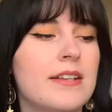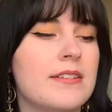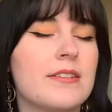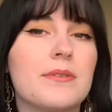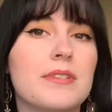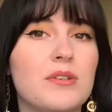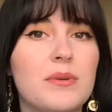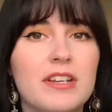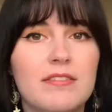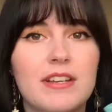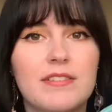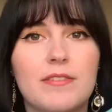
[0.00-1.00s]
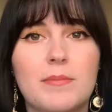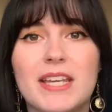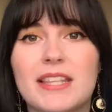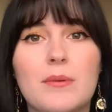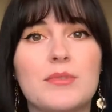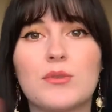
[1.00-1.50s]
So it was a quick read for
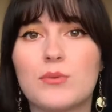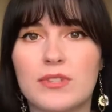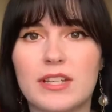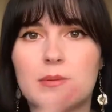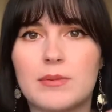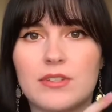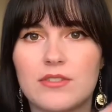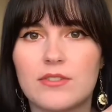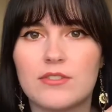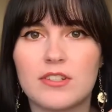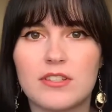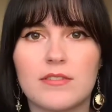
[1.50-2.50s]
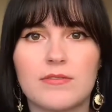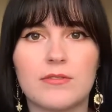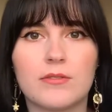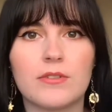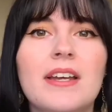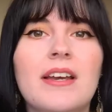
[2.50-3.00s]
me. That was all 6 books, not just the
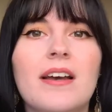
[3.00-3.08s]
4.